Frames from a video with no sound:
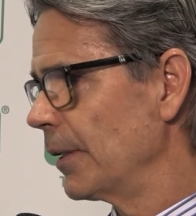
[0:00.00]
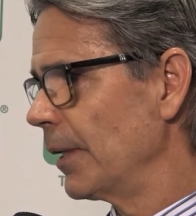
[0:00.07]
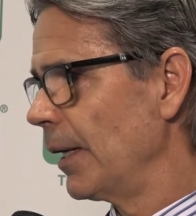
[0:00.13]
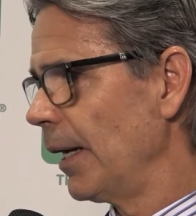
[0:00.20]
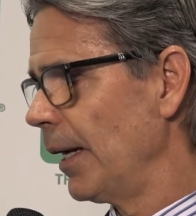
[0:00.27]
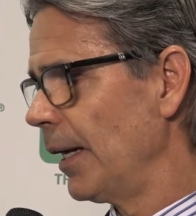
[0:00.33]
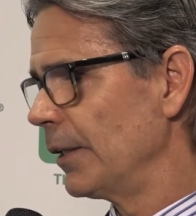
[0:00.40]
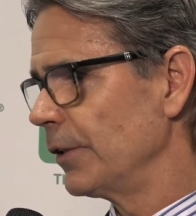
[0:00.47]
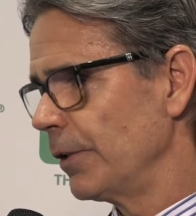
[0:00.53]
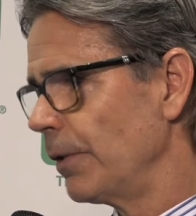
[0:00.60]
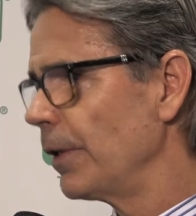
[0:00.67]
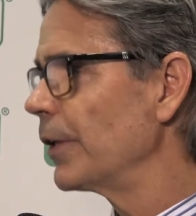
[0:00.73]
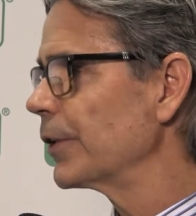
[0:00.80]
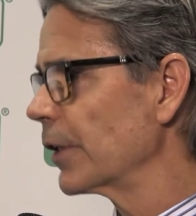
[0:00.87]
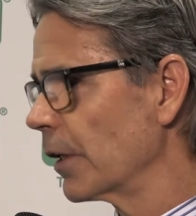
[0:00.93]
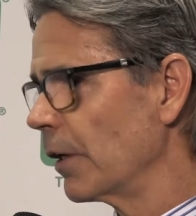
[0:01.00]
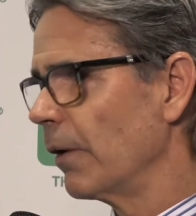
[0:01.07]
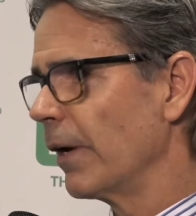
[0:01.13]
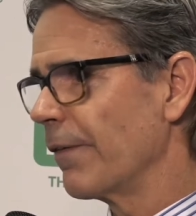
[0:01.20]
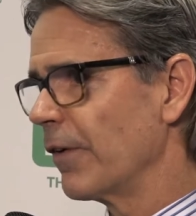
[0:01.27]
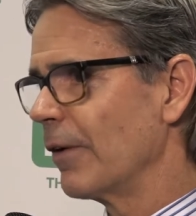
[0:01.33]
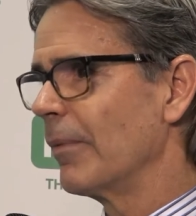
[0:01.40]
And 2 years ago,
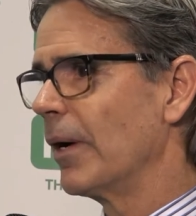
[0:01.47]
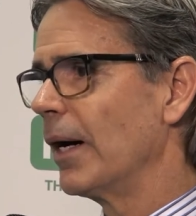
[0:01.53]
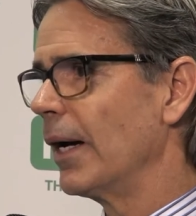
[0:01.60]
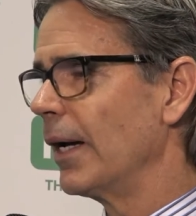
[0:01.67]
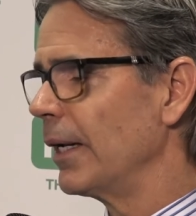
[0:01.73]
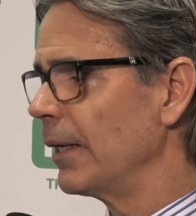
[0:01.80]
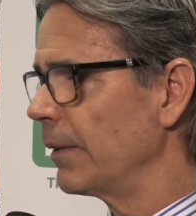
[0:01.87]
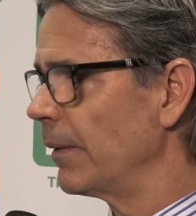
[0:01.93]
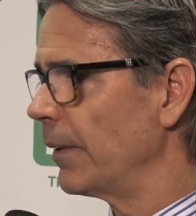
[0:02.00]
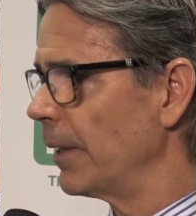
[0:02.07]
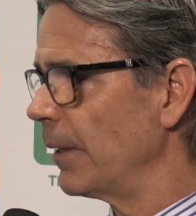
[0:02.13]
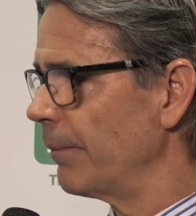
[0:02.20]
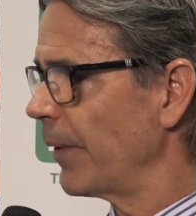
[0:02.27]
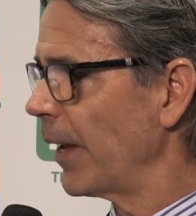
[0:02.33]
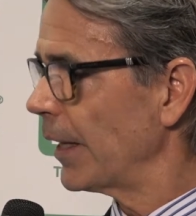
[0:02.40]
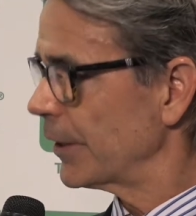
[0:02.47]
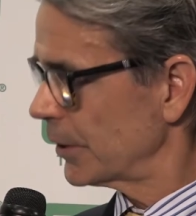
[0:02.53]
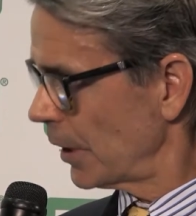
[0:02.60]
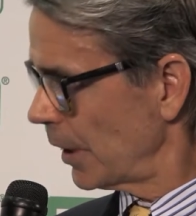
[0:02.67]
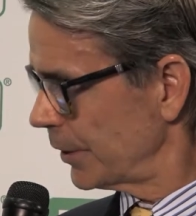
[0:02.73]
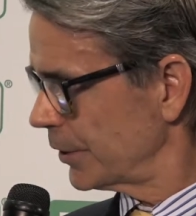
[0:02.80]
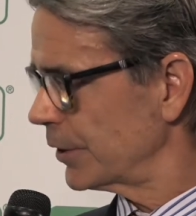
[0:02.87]
FMI asked
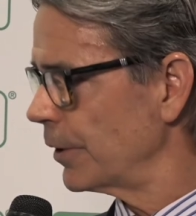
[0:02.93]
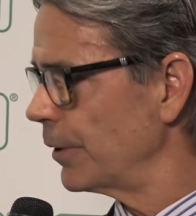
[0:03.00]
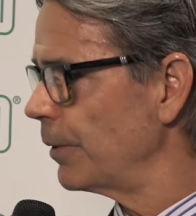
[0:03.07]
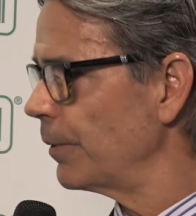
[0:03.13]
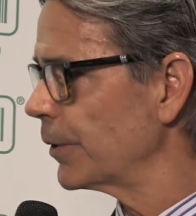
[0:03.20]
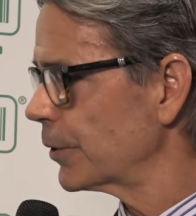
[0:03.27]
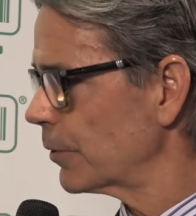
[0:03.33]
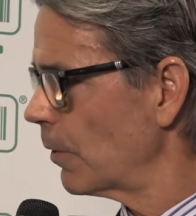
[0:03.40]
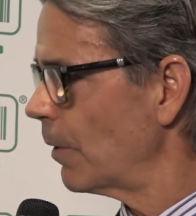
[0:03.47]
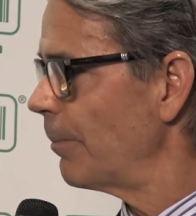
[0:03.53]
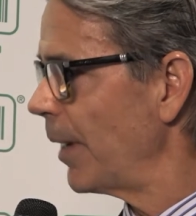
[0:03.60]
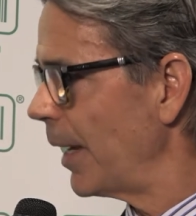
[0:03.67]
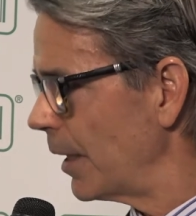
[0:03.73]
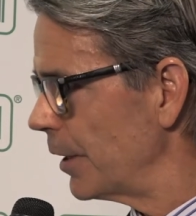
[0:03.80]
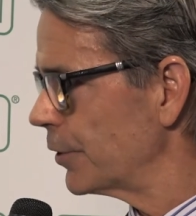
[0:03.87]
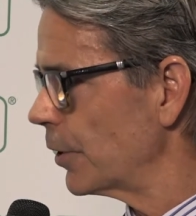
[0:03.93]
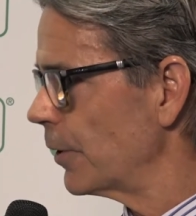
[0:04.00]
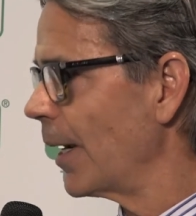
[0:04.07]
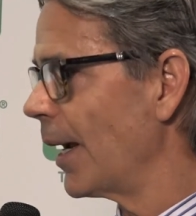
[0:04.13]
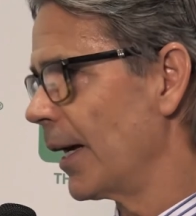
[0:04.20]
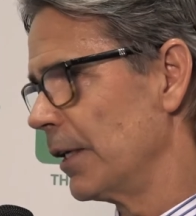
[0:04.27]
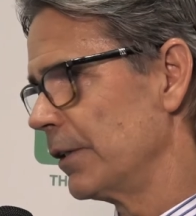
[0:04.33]
us to do a store
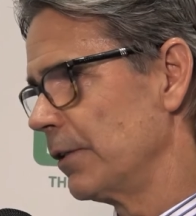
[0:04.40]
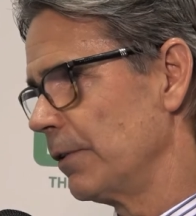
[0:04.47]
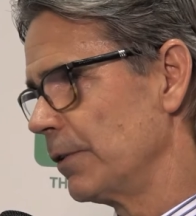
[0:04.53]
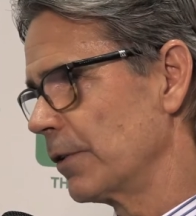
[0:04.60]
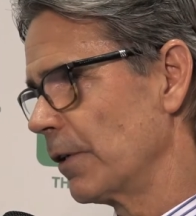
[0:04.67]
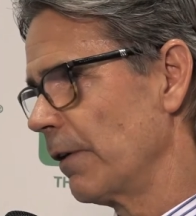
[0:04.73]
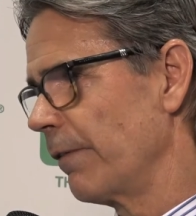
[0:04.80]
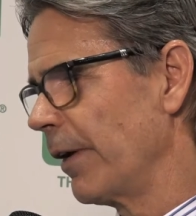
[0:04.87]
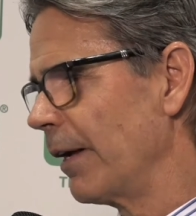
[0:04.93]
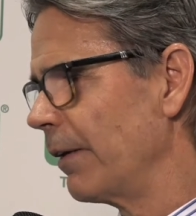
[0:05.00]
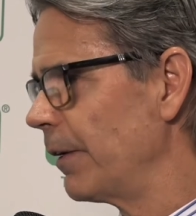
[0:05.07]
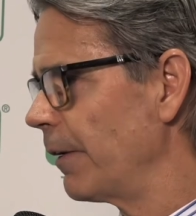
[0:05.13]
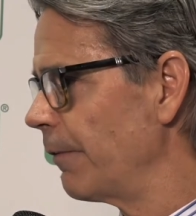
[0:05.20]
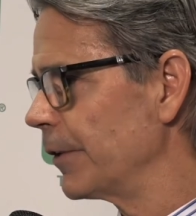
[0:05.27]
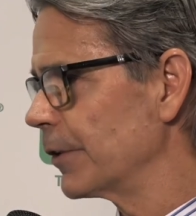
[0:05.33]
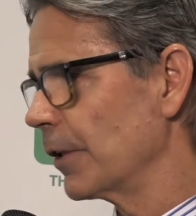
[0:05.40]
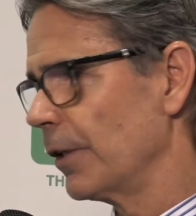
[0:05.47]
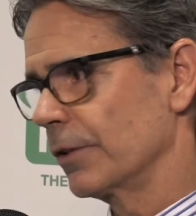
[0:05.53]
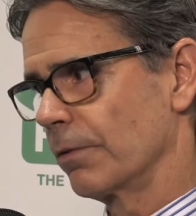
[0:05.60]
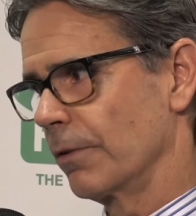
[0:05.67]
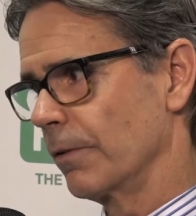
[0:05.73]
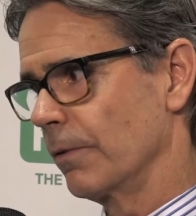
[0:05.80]
manager attitude survey, and the
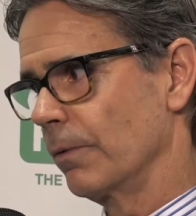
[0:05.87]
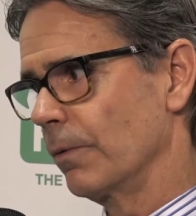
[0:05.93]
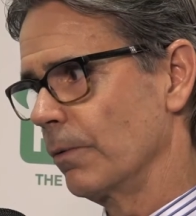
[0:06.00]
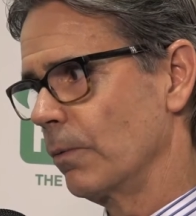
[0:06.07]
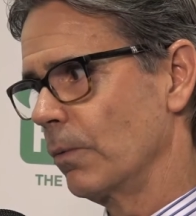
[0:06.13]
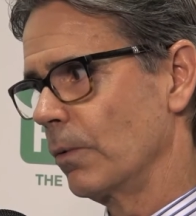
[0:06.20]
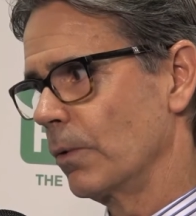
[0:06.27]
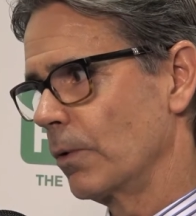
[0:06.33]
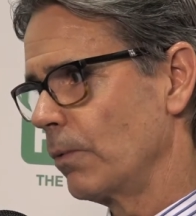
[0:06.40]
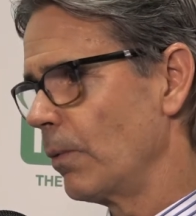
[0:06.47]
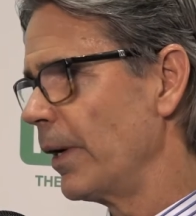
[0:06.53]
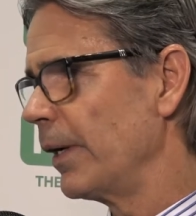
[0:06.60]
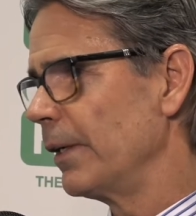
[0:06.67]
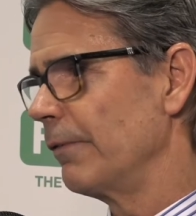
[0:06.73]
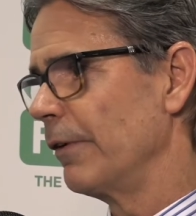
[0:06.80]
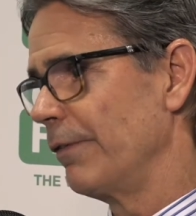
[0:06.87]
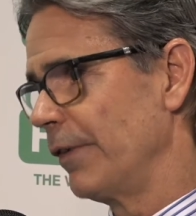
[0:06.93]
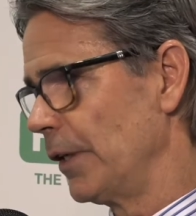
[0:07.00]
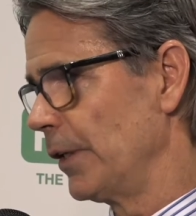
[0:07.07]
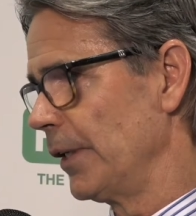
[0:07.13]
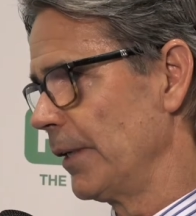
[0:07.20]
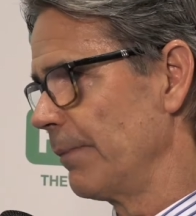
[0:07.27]
results were quite
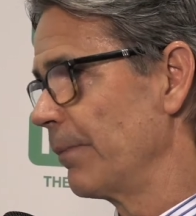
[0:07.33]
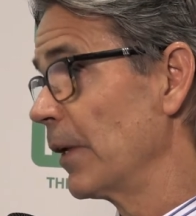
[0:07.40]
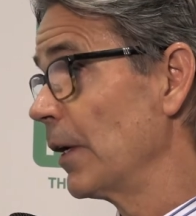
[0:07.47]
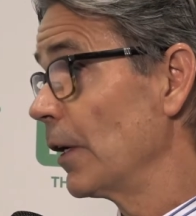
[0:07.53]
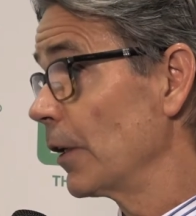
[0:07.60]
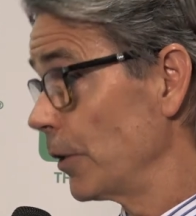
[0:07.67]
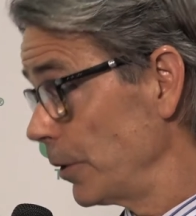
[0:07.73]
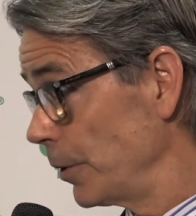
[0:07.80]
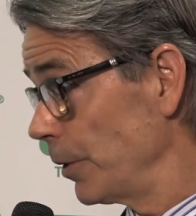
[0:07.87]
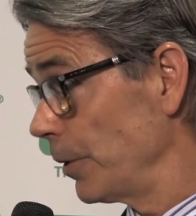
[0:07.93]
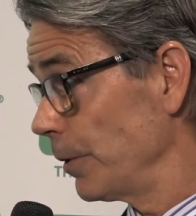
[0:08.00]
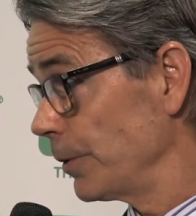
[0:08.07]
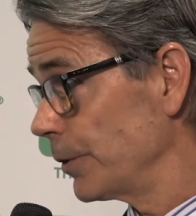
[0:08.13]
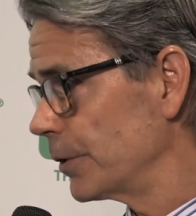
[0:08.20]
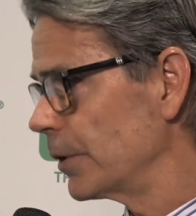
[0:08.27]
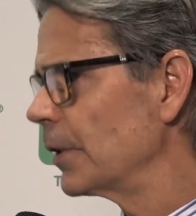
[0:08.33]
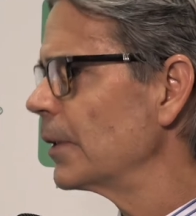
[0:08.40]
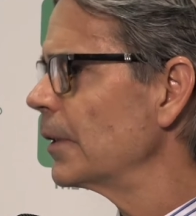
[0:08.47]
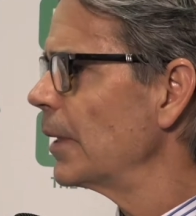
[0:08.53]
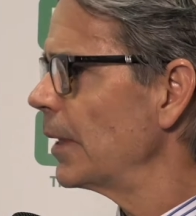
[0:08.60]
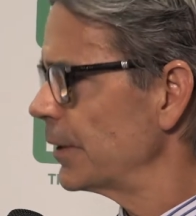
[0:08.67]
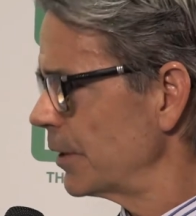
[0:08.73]
revealing. Good news
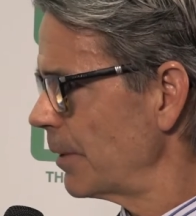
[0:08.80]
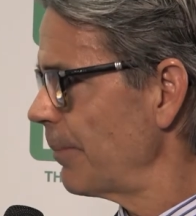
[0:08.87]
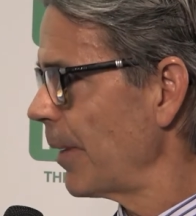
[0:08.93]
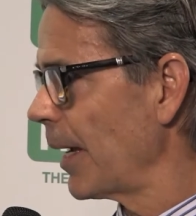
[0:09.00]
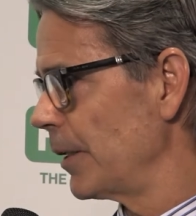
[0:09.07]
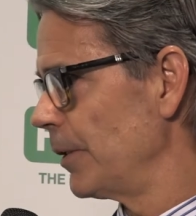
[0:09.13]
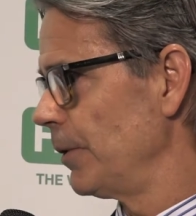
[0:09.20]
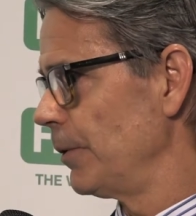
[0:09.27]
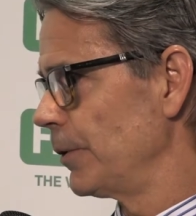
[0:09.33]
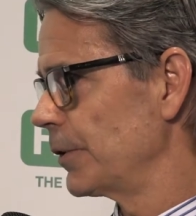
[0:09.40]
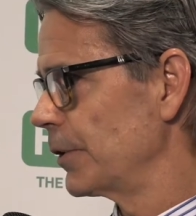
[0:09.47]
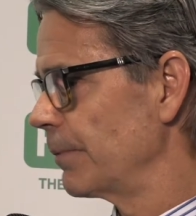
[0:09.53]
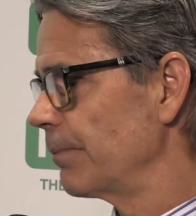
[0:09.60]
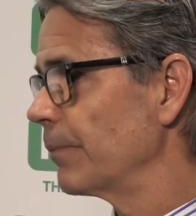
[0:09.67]
and some bad news.